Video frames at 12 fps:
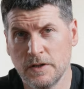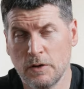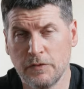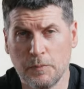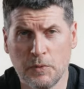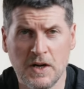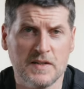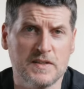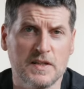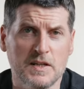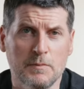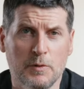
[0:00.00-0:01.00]
Now, if you press
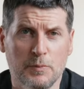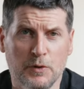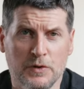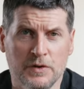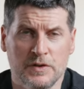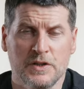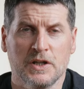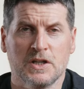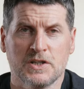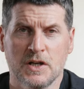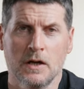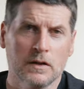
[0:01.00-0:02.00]
the dimmer button, you
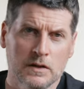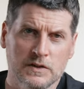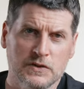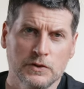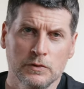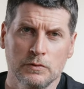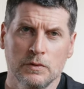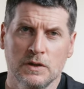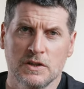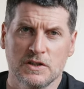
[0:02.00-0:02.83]
can toggle through